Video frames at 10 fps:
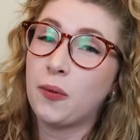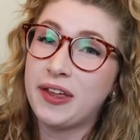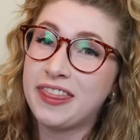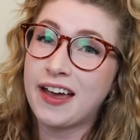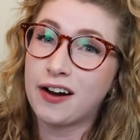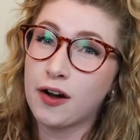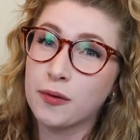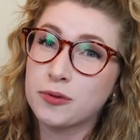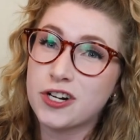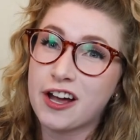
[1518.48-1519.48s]
you win there,
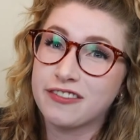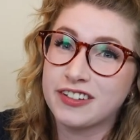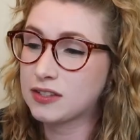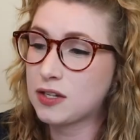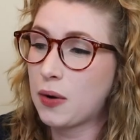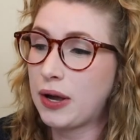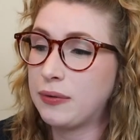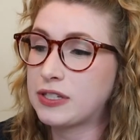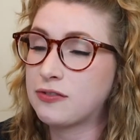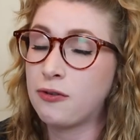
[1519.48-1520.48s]
home chef. So it
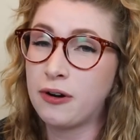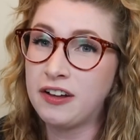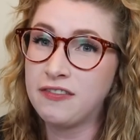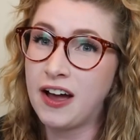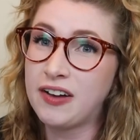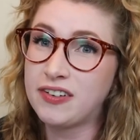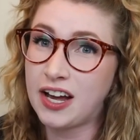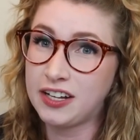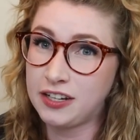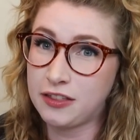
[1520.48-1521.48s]
was 45
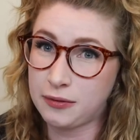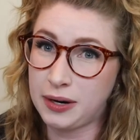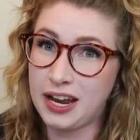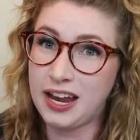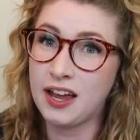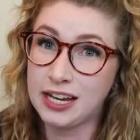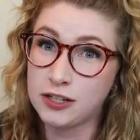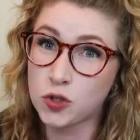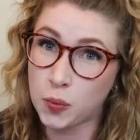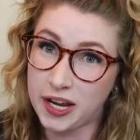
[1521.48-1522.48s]
93
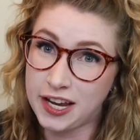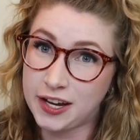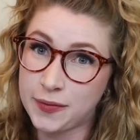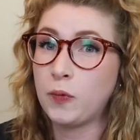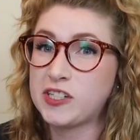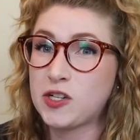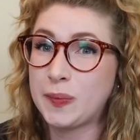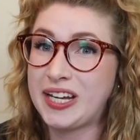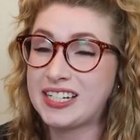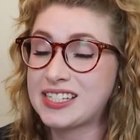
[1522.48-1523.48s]
each week, which
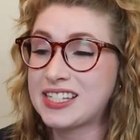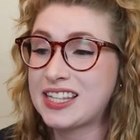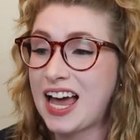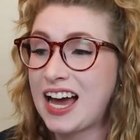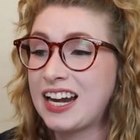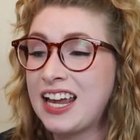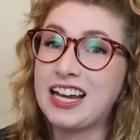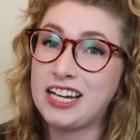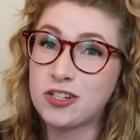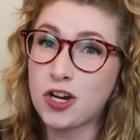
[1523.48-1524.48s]
means that
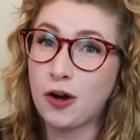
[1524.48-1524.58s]
each